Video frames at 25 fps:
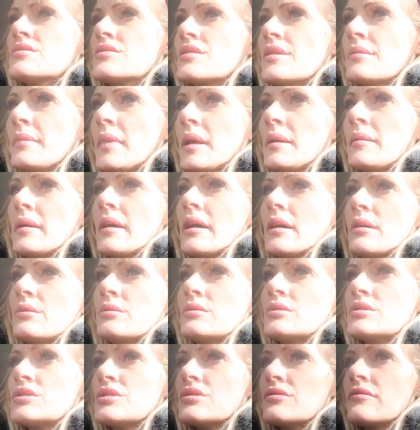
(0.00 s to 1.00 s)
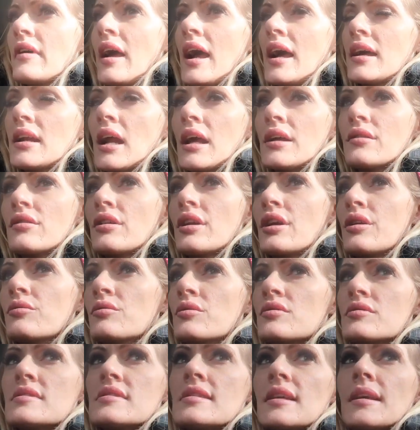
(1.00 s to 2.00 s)
So maybe I will do that. I don't know.
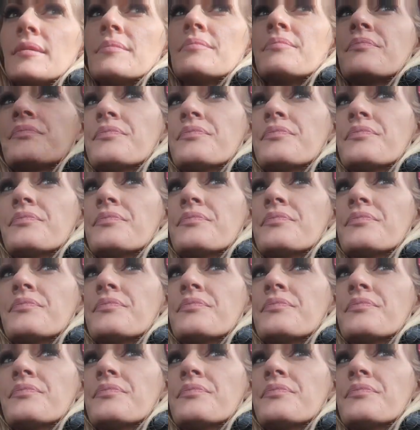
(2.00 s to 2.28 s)
We'll see.